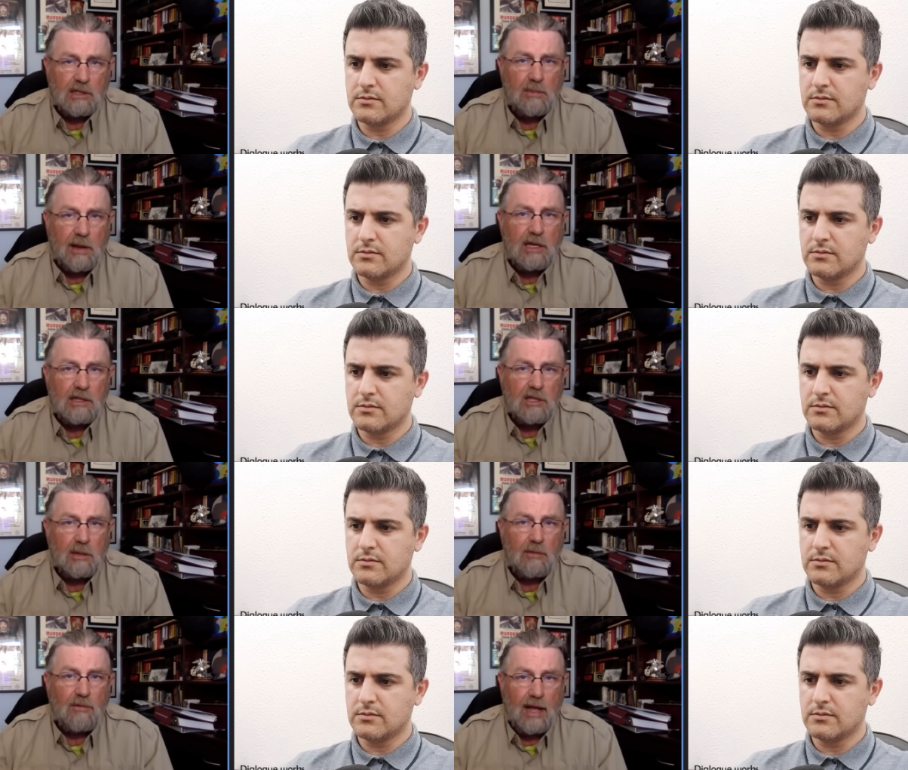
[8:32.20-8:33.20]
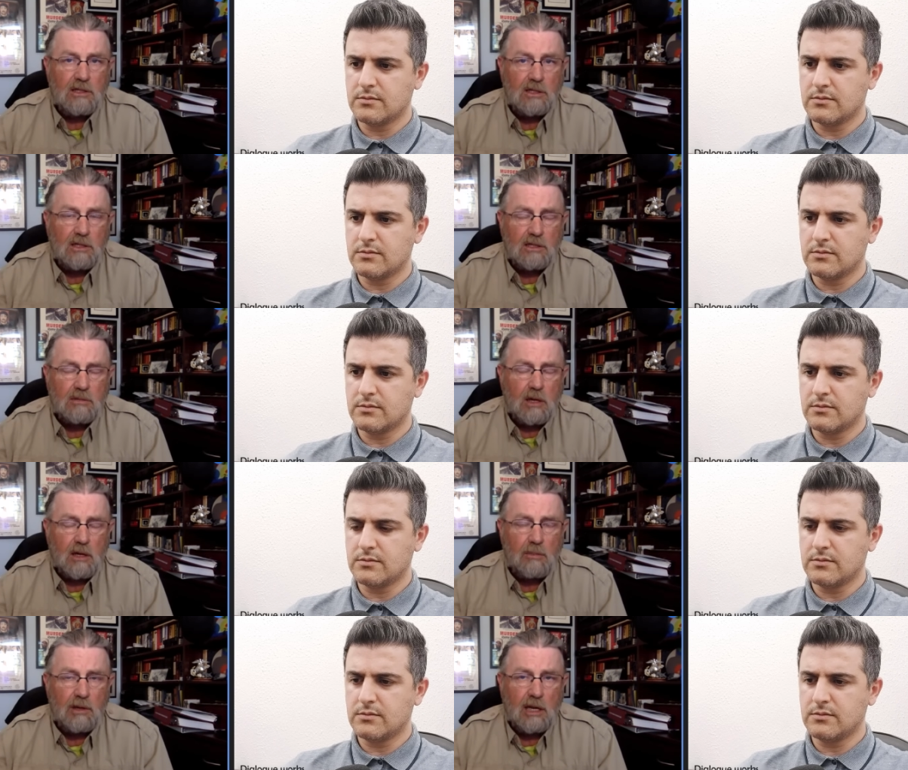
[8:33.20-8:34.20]
Speaker 1: is making some advances, uh,
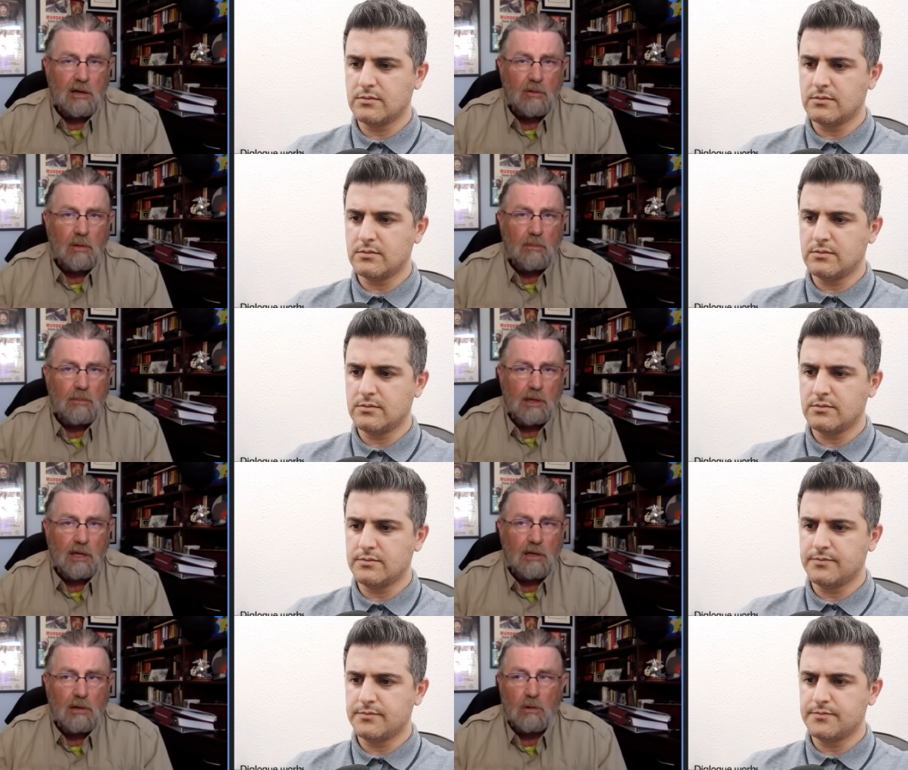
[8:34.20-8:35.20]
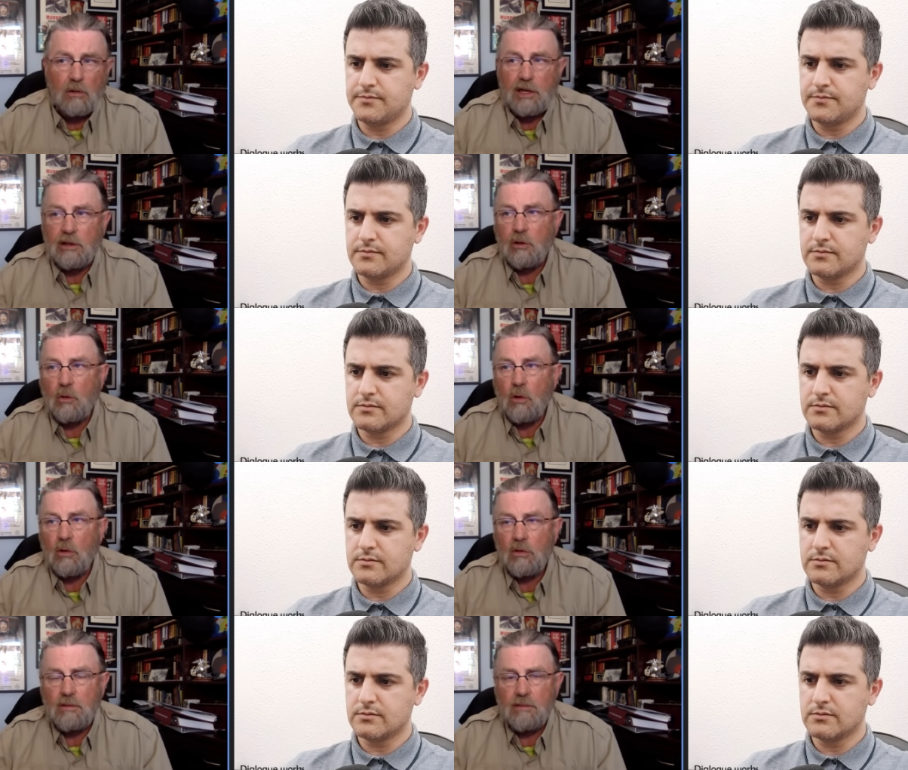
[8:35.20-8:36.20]
particular, particularly in the
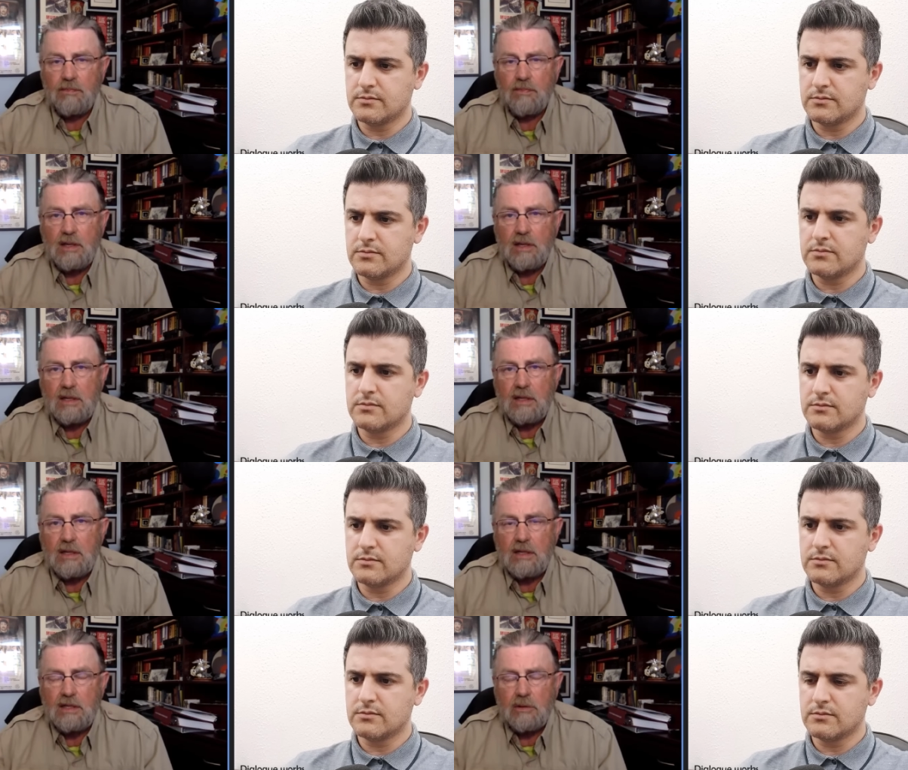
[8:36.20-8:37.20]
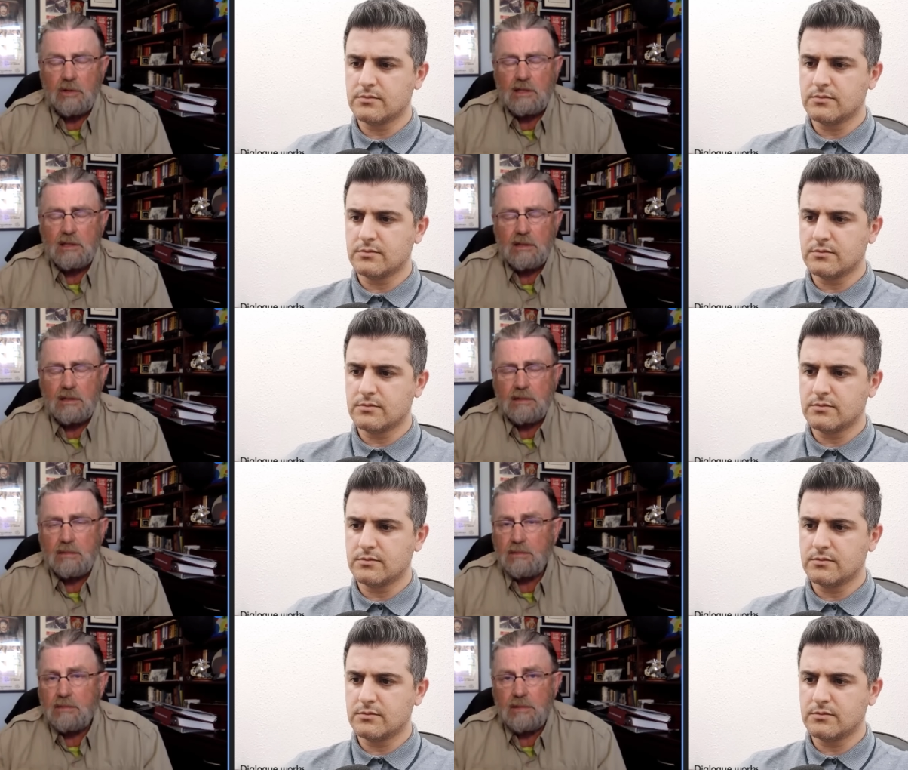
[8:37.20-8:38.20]
north. So it's
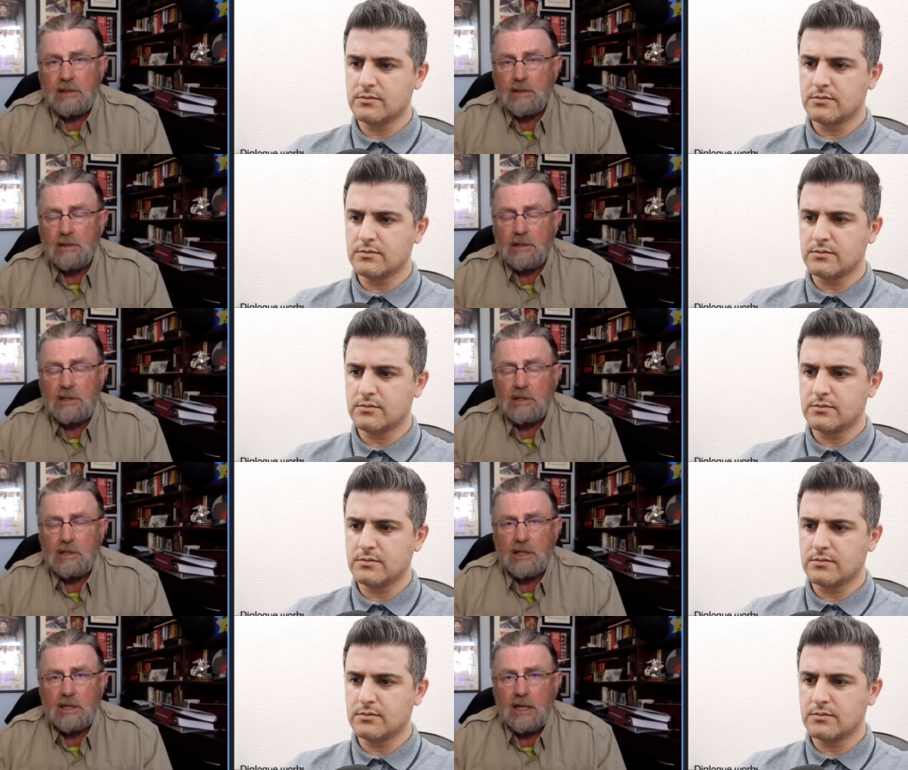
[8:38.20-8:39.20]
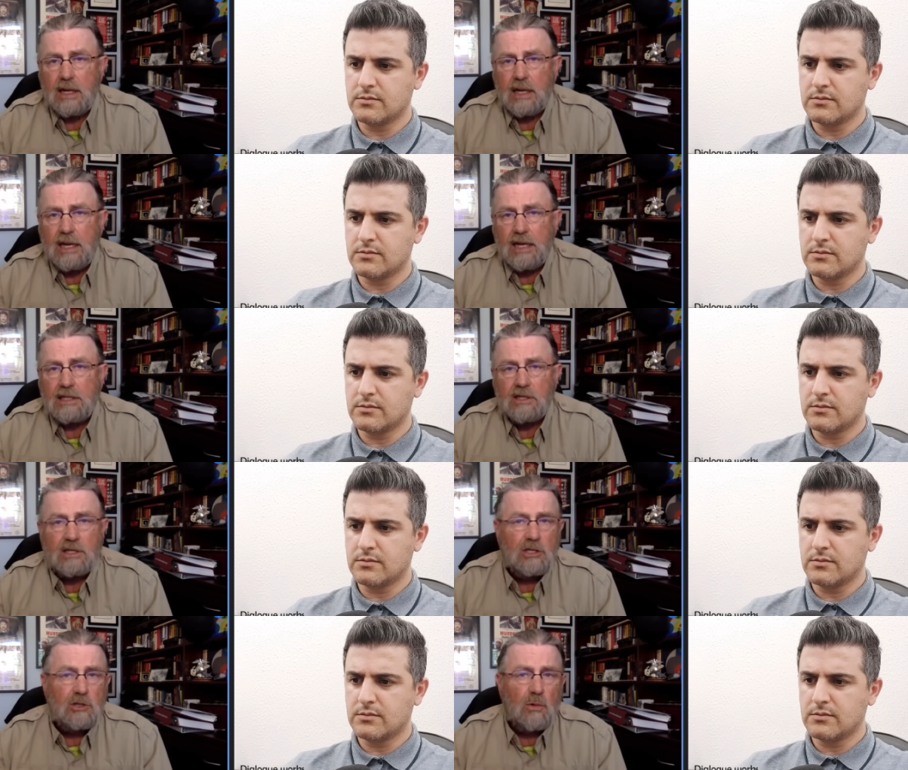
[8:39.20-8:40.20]
you know it's just a it's a
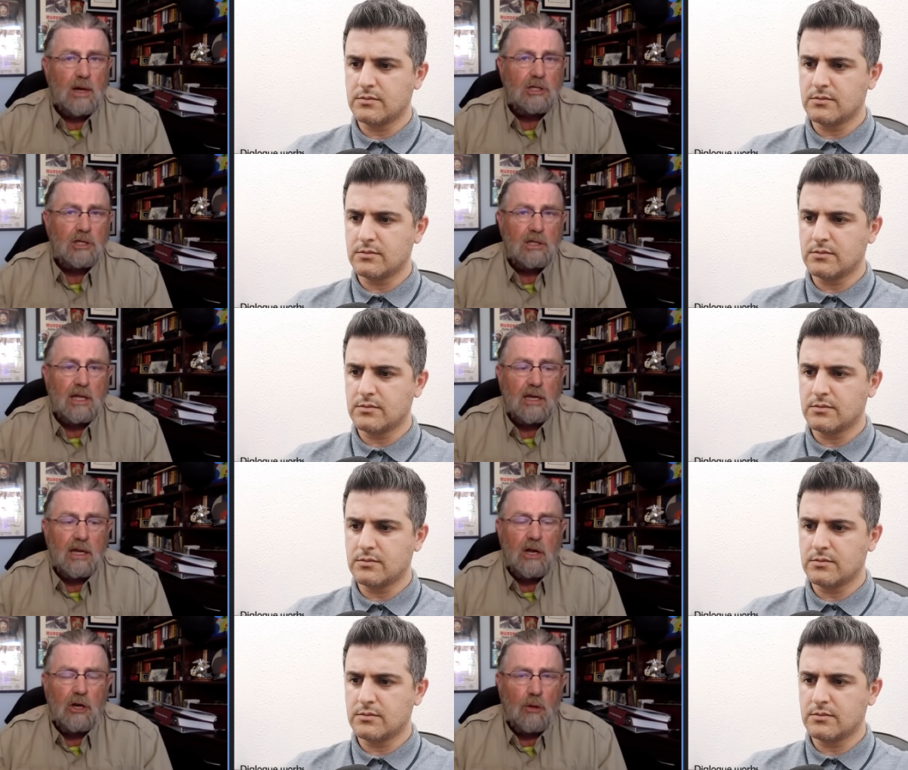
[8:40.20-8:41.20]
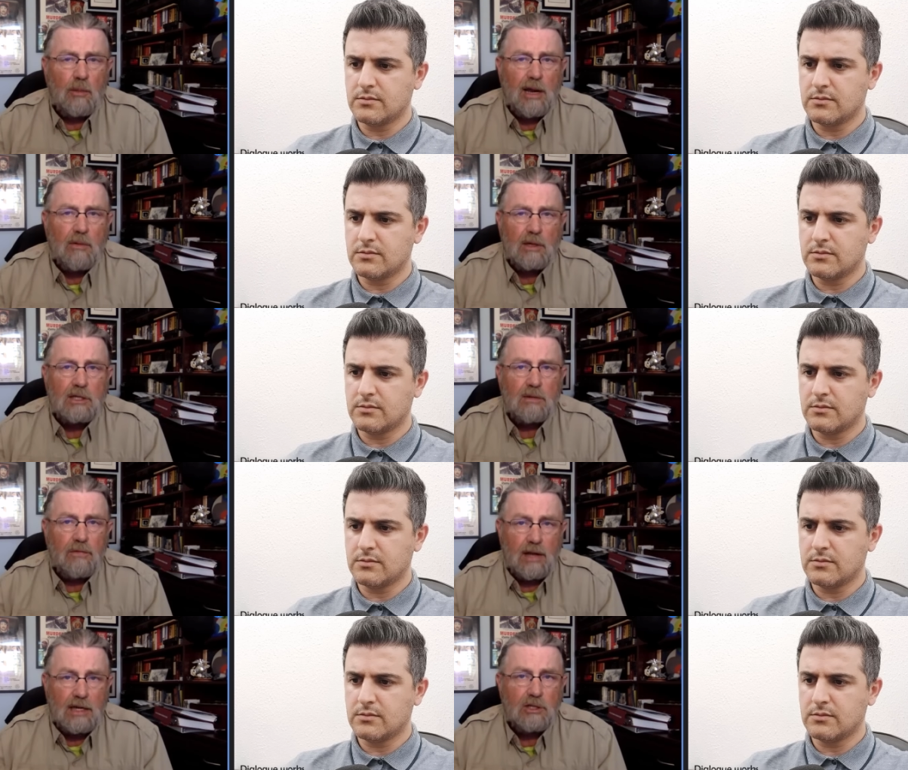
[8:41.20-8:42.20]
situation that nobody wants to
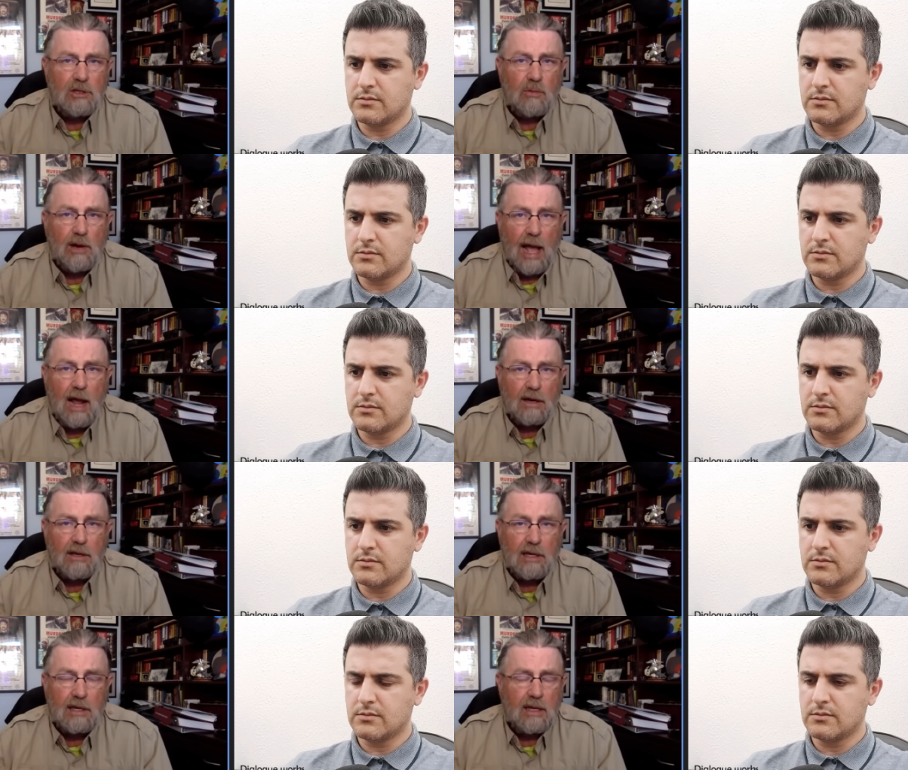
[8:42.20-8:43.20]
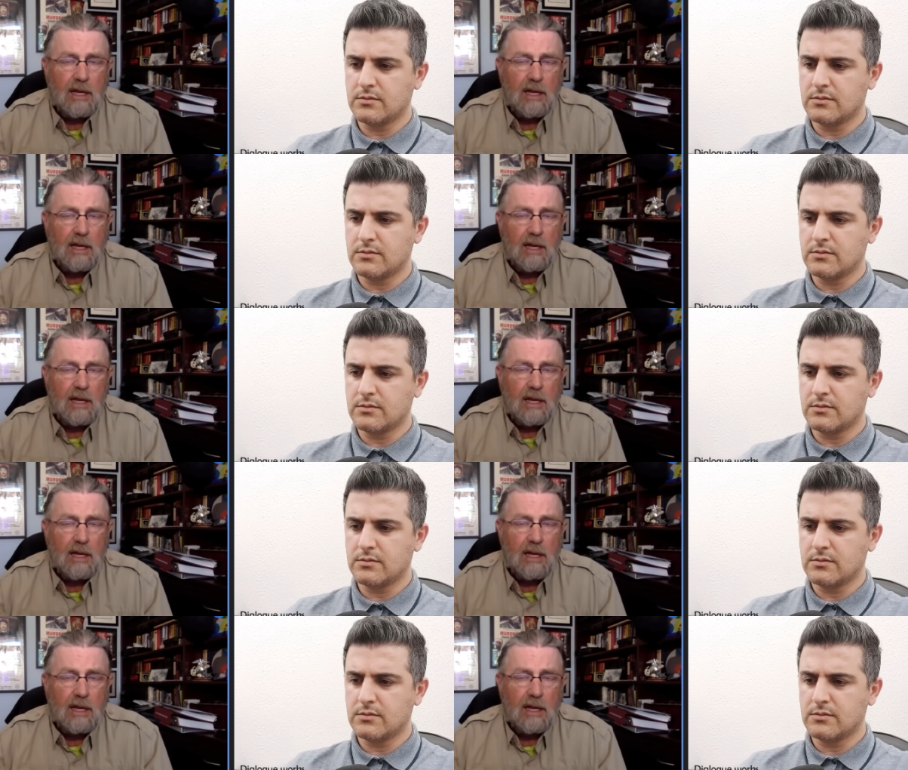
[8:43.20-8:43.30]
face the reality